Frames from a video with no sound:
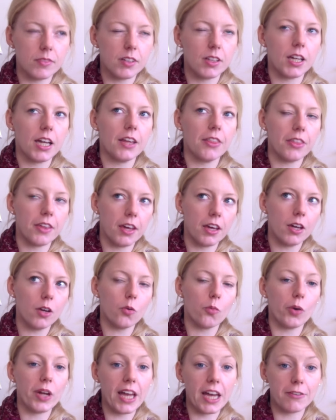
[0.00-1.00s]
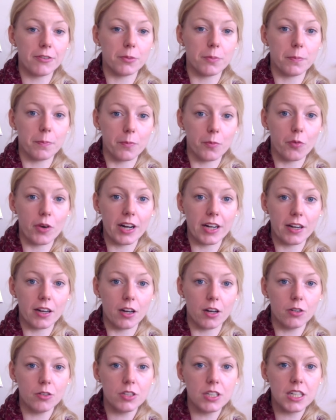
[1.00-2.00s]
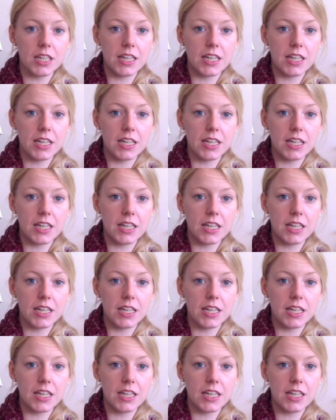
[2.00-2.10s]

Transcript: I think we have it right now.